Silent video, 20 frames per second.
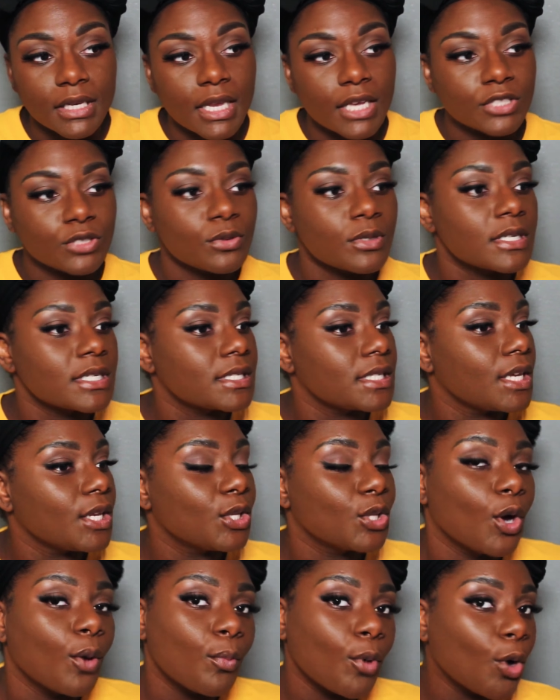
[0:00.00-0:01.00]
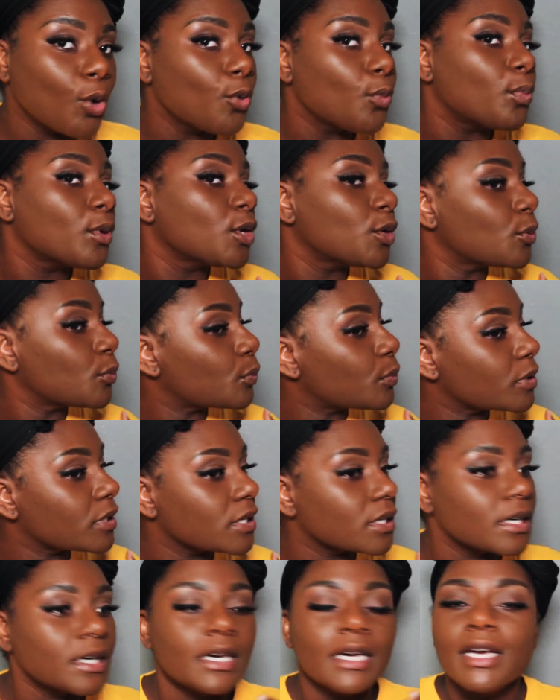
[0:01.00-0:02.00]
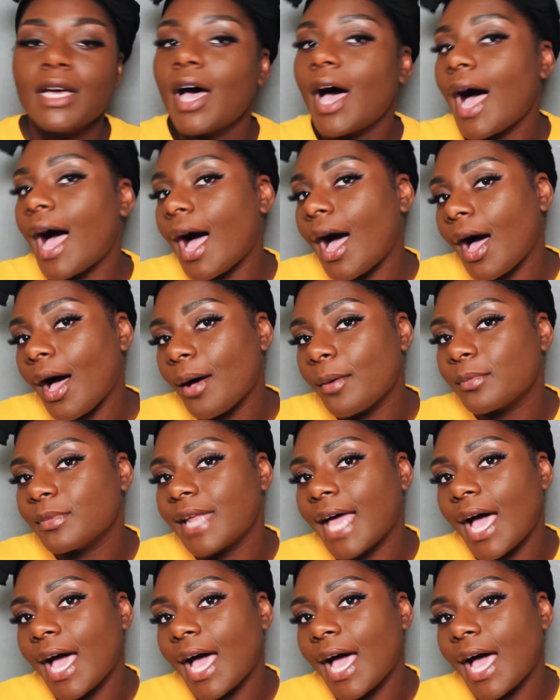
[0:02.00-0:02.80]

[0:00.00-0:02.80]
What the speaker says: and as you can see, no more Oompa Loompa.